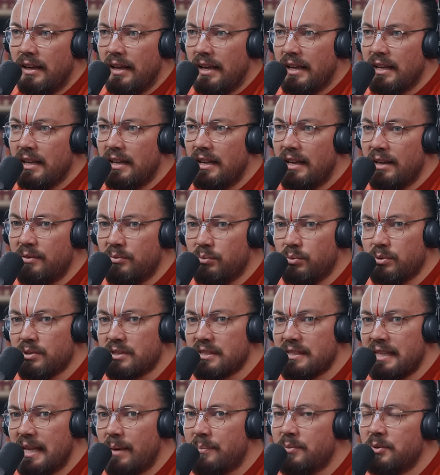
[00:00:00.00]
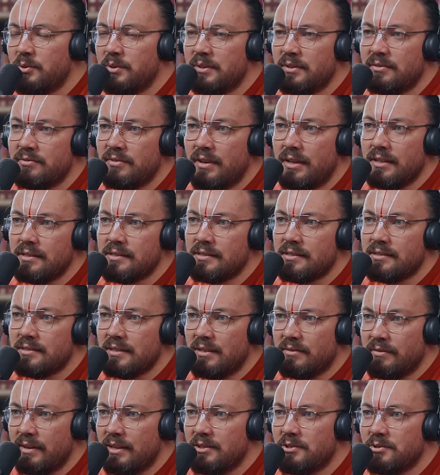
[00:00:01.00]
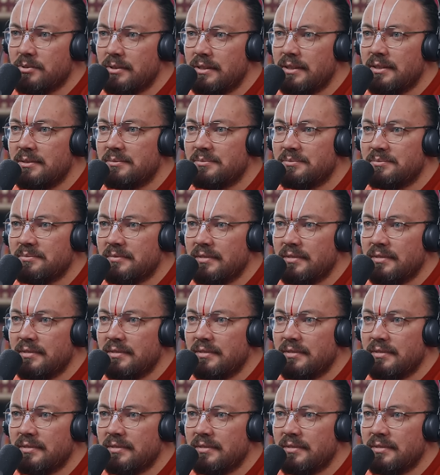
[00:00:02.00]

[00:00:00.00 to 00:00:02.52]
And life will slap you in the face eventually.